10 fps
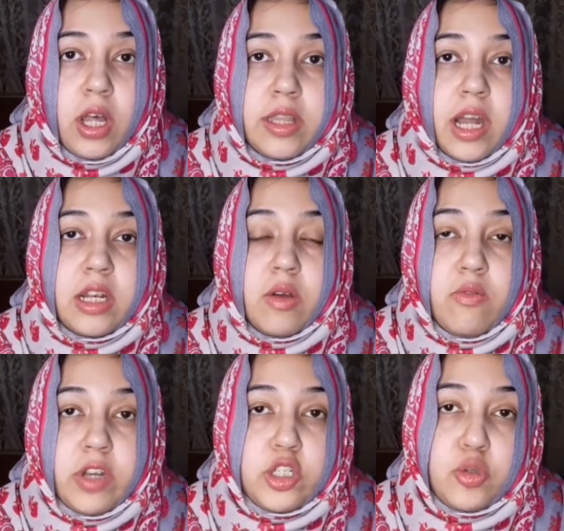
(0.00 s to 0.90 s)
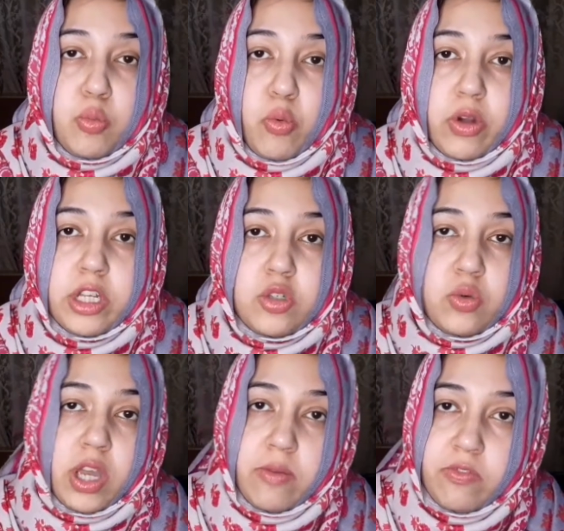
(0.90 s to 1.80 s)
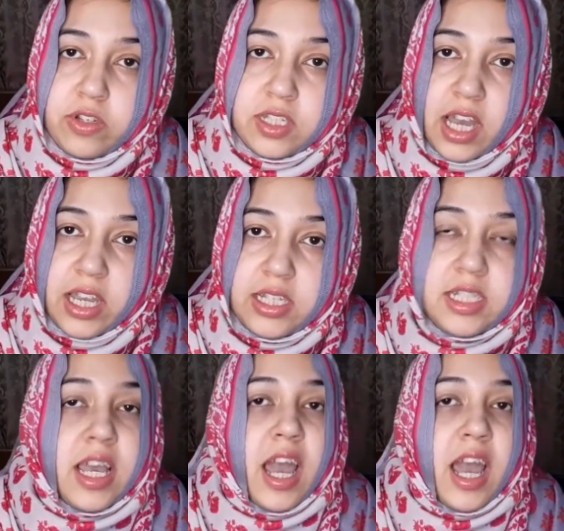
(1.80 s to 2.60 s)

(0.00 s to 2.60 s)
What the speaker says: that which point to emphasize